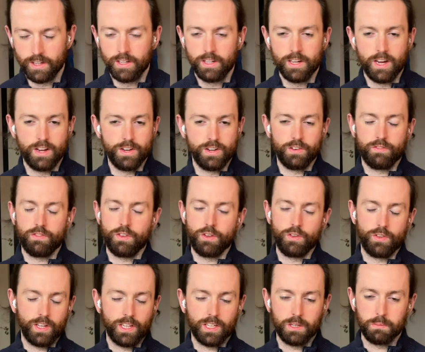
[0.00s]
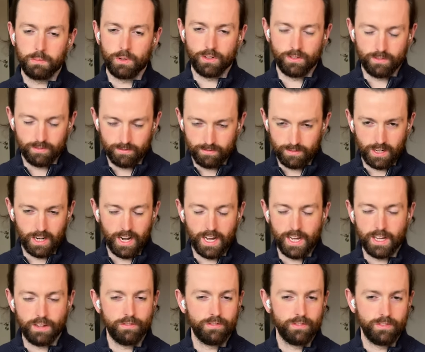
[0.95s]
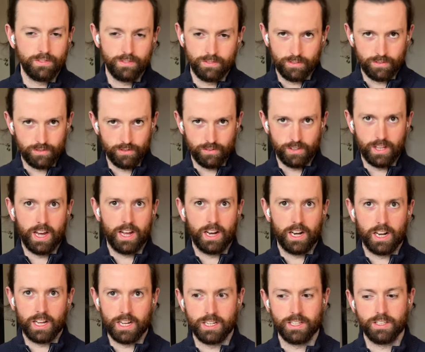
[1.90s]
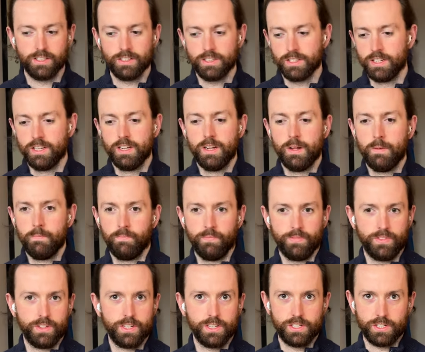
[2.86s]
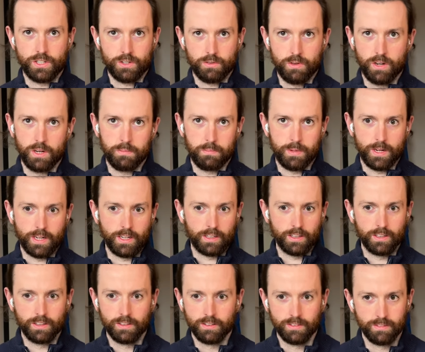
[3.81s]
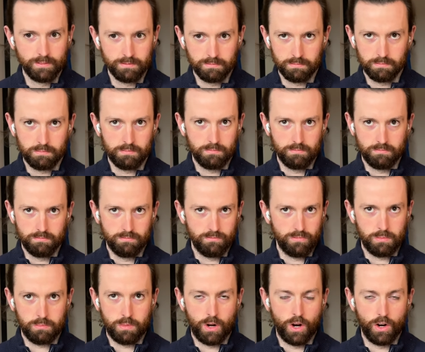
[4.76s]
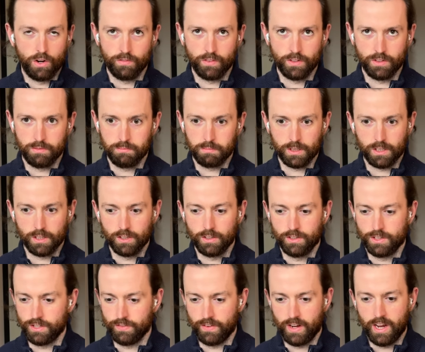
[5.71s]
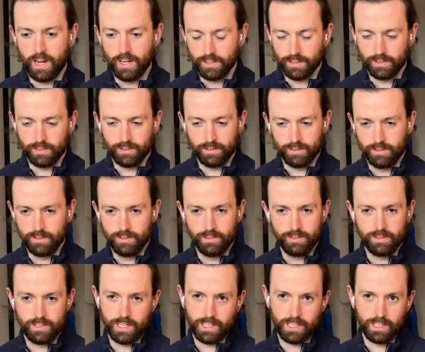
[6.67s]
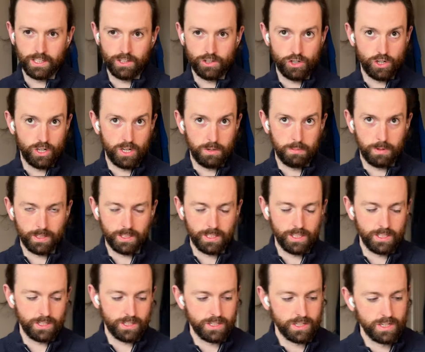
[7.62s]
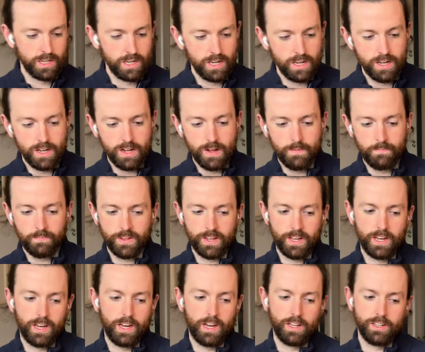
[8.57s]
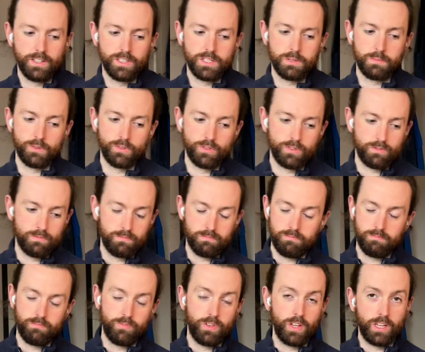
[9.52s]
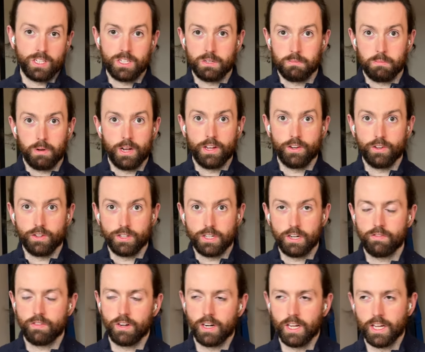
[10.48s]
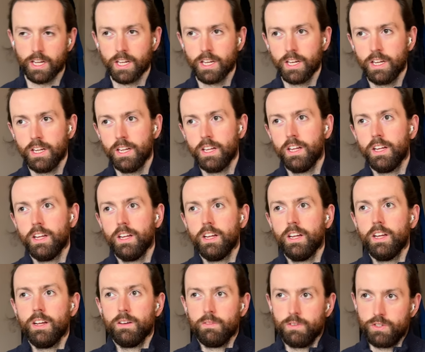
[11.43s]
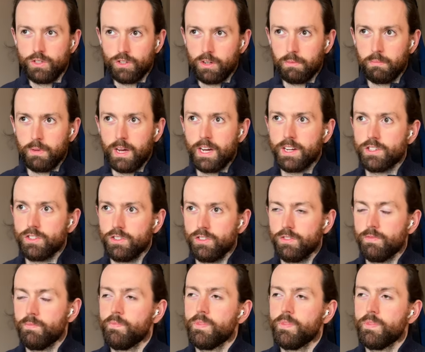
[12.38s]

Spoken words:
And if you think about life through that lens, this is quite a big part of it, because if I hadn't taken a job like this, and I suppose things played out differently, which I'll come back to,